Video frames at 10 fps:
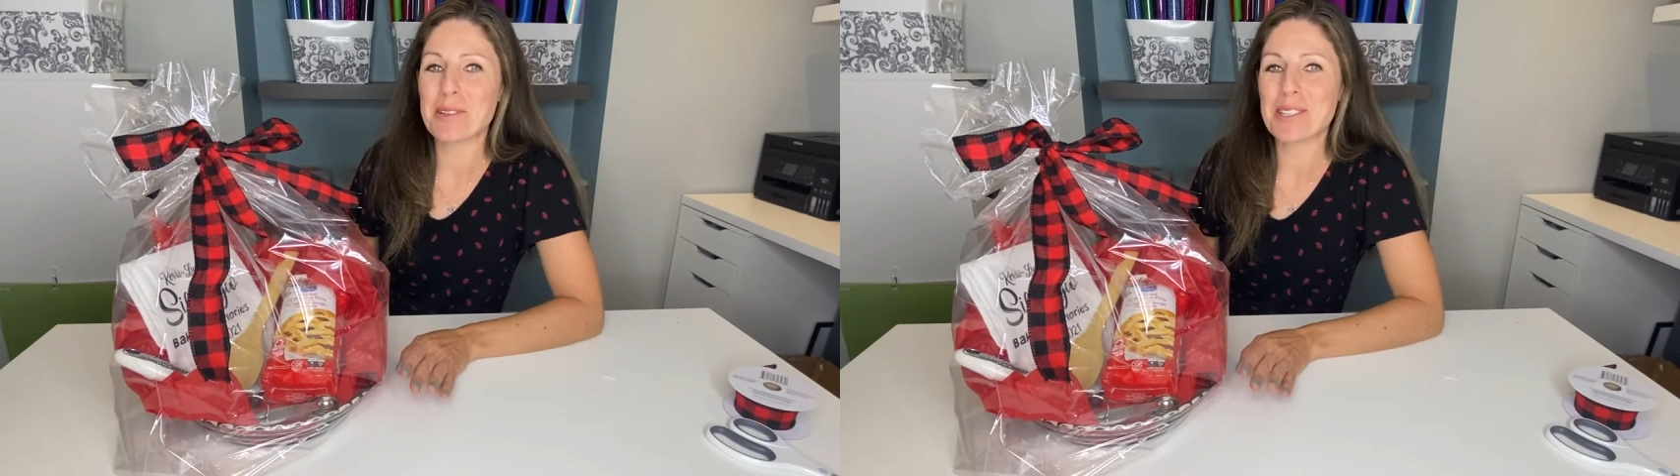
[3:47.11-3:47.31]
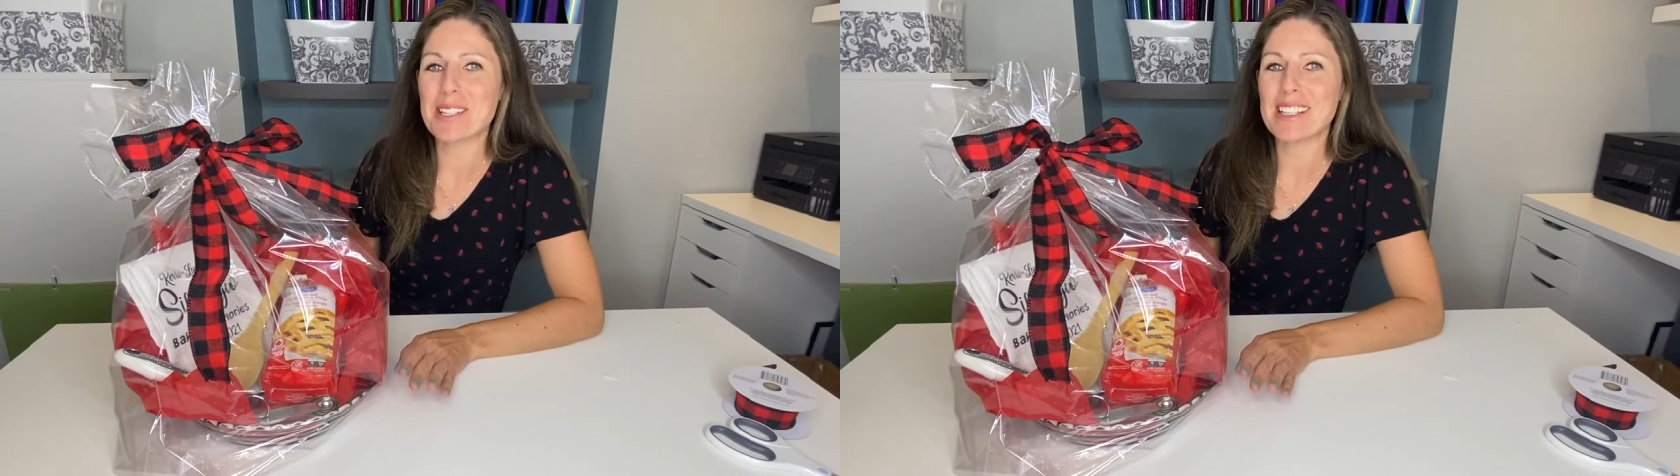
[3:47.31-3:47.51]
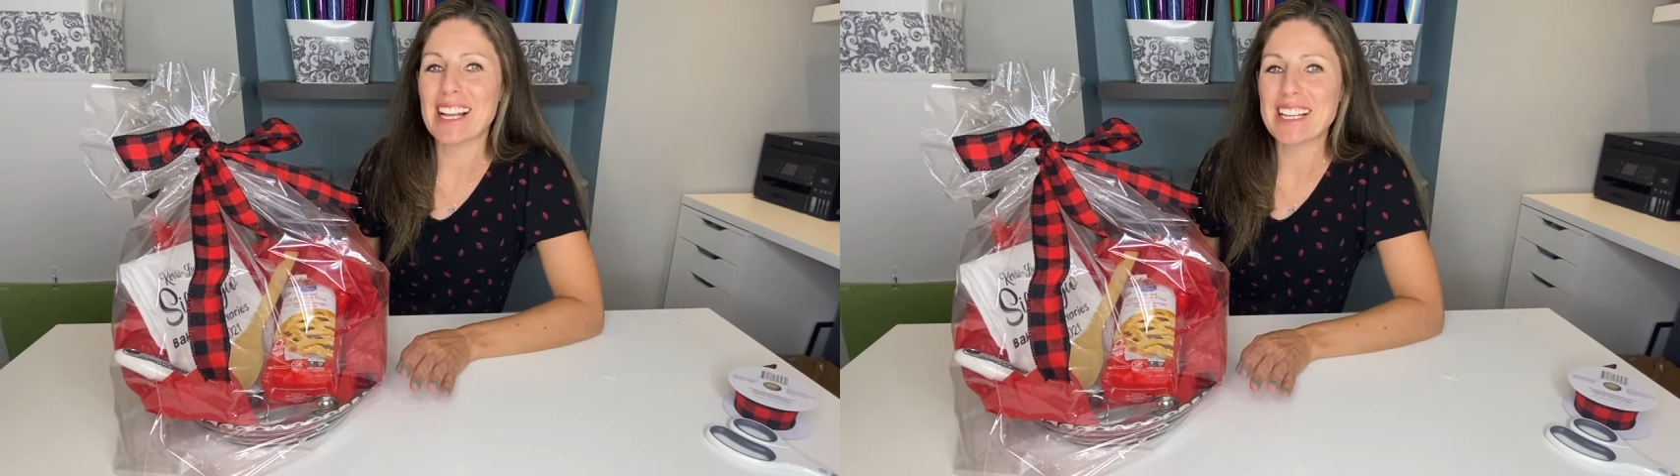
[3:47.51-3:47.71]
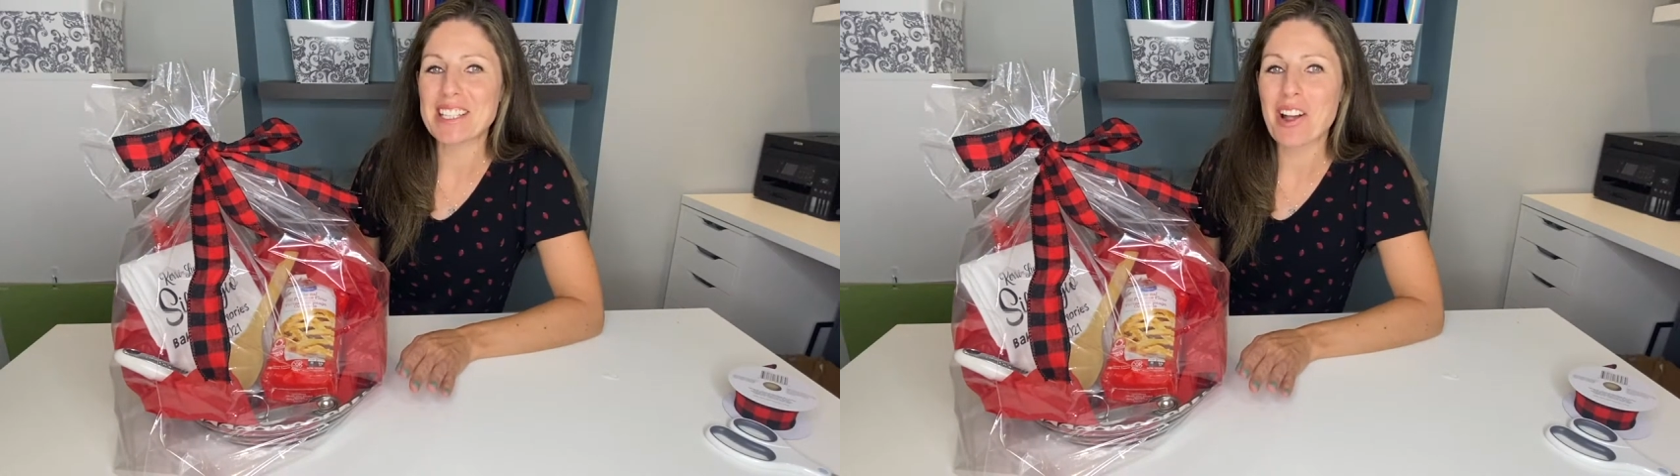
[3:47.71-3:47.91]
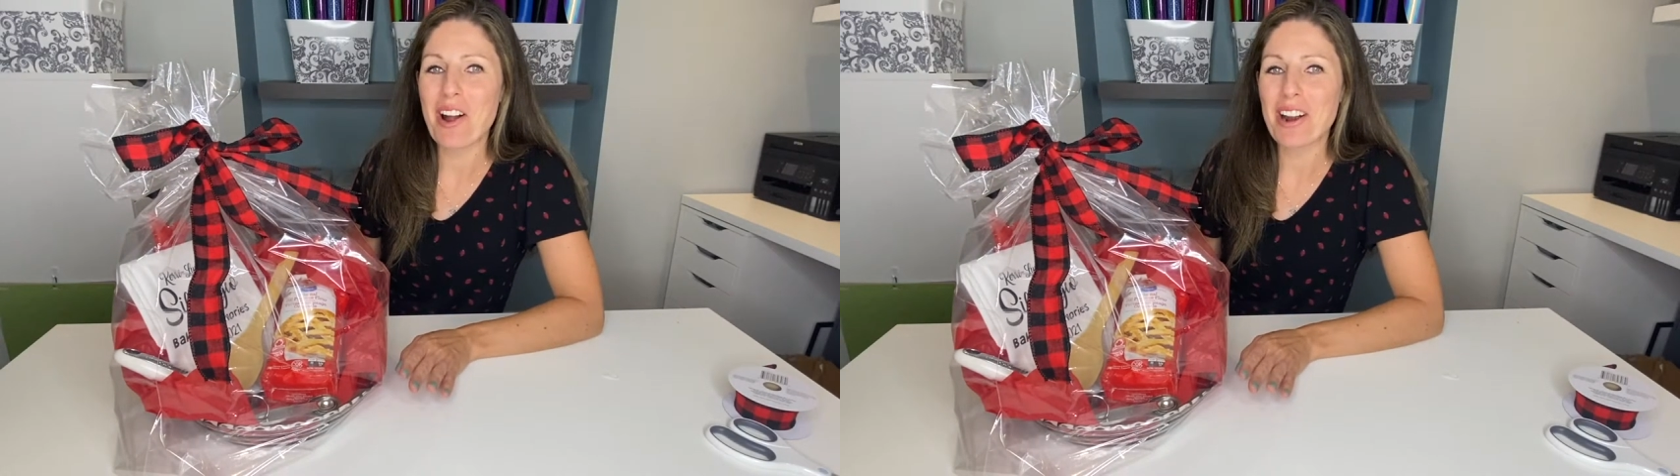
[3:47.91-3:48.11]

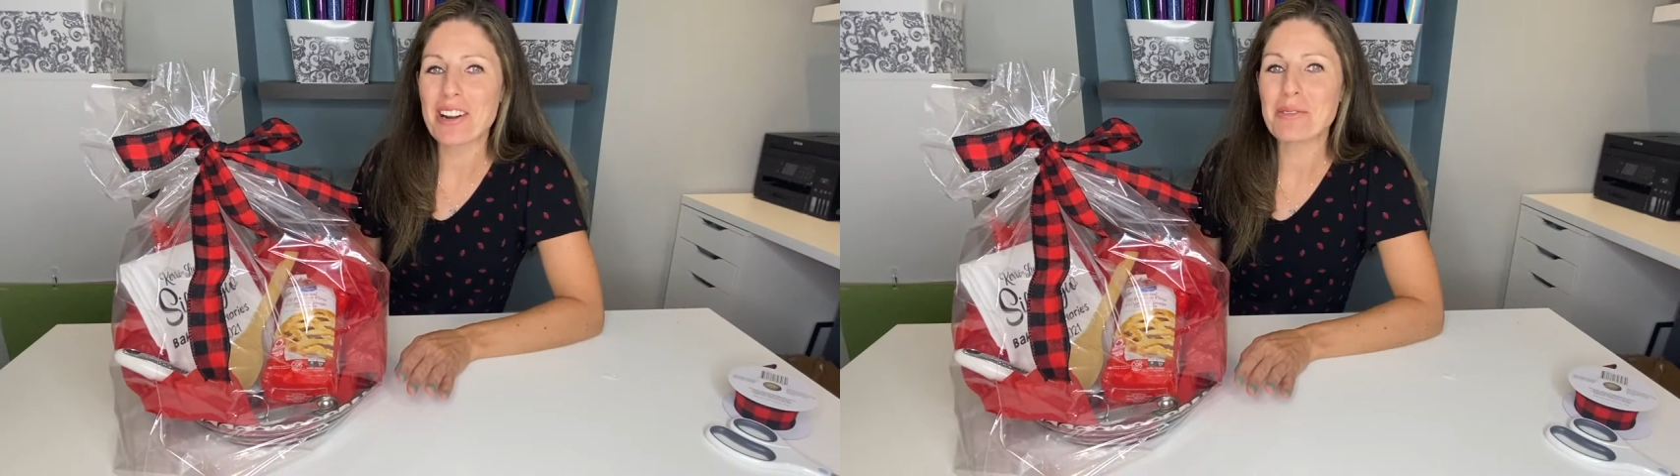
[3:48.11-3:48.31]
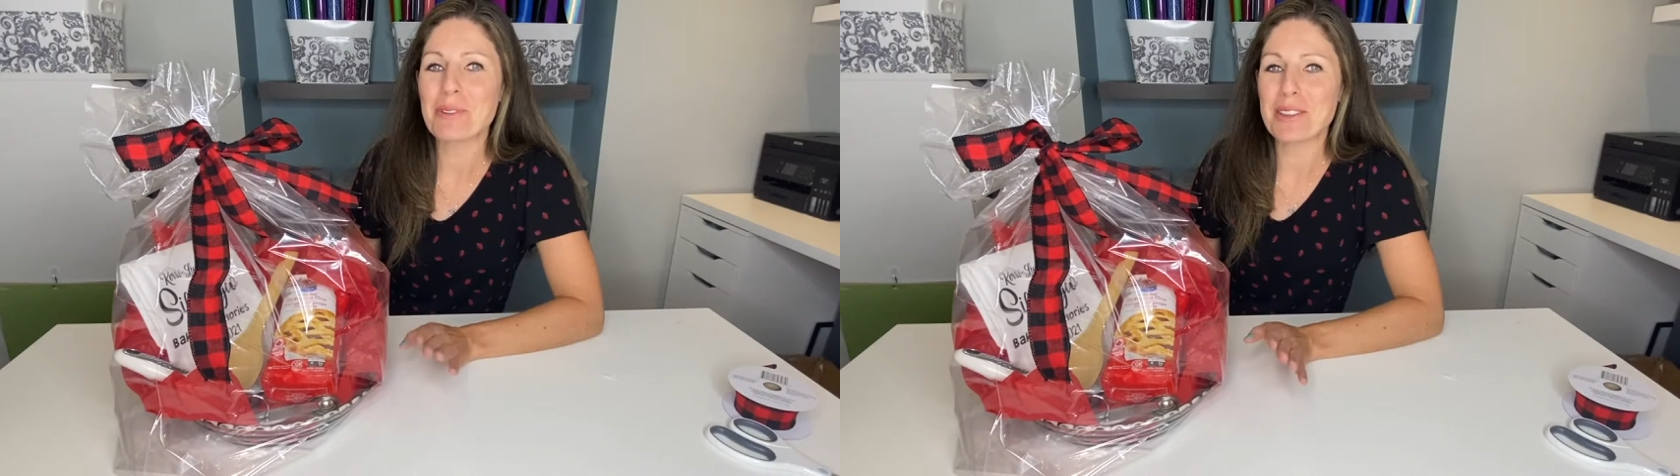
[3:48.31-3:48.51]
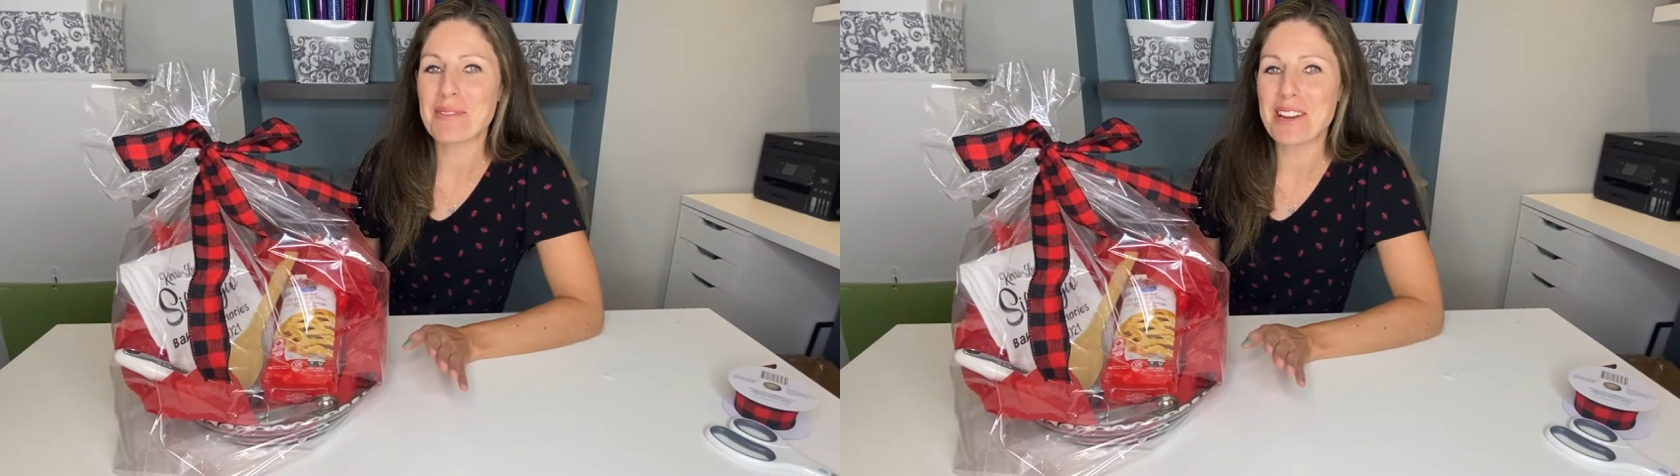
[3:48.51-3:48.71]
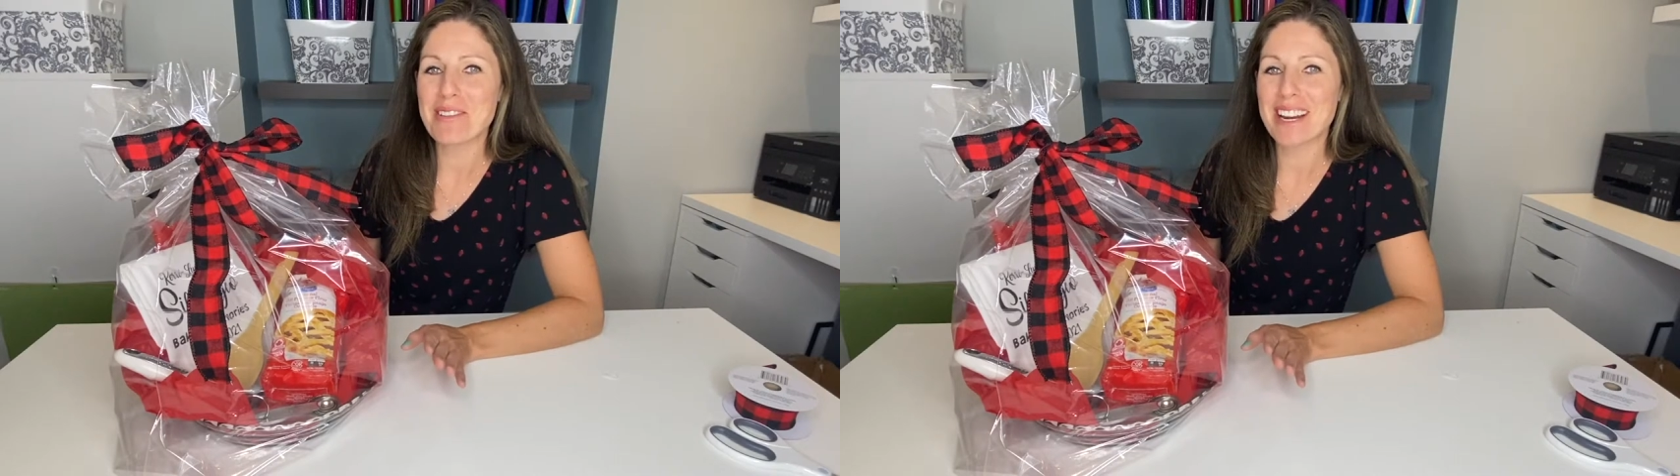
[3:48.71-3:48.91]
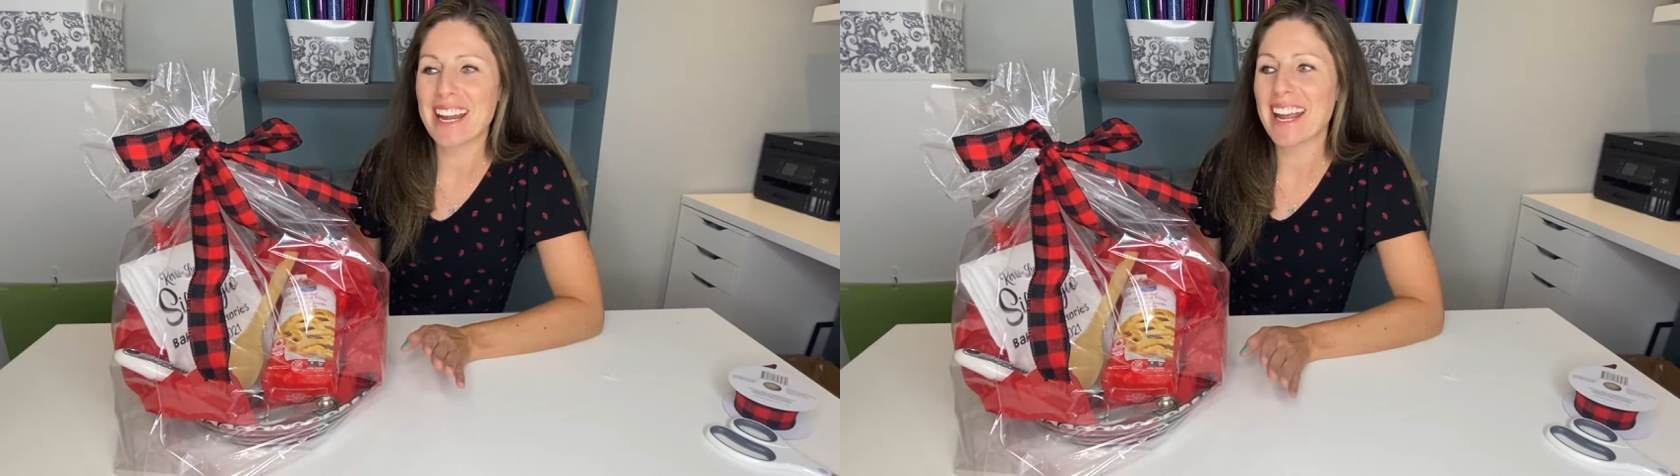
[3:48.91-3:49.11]
personalized card with my
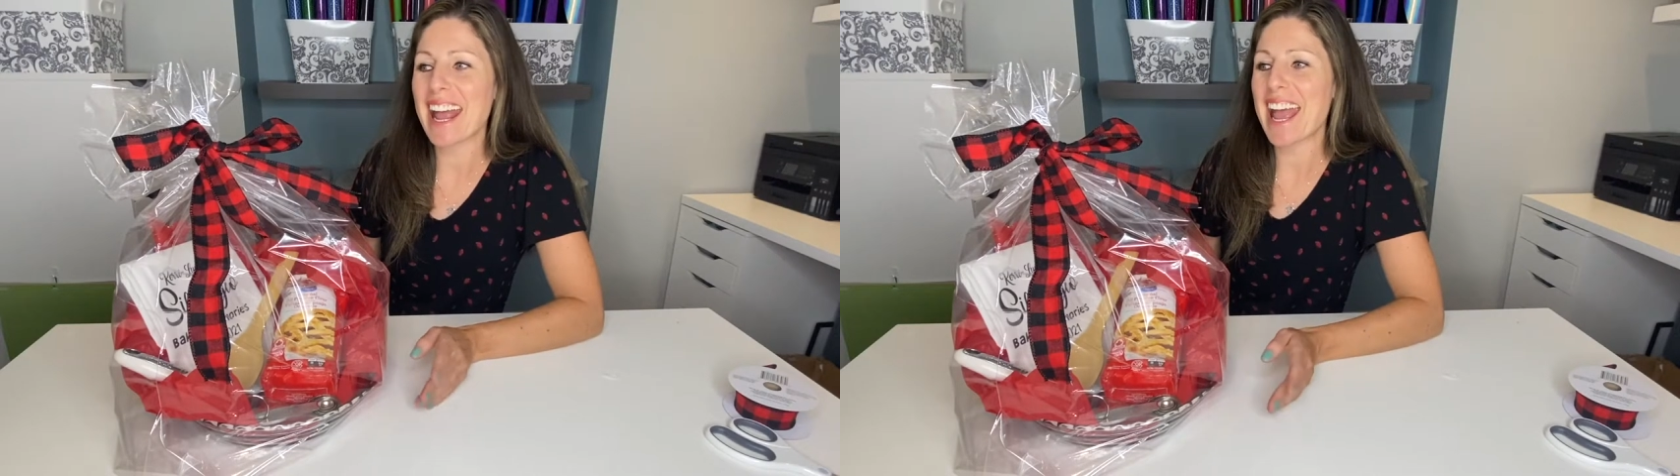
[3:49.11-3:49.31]
Cricut,